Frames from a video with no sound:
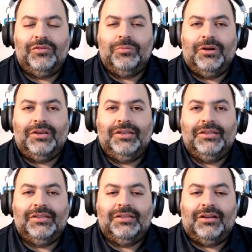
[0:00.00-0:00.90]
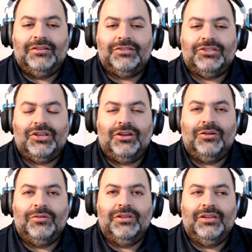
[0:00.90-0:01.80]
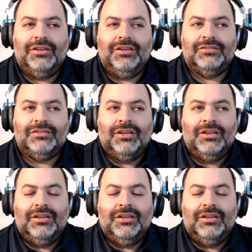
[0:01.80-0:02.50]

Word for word: everybody on the show is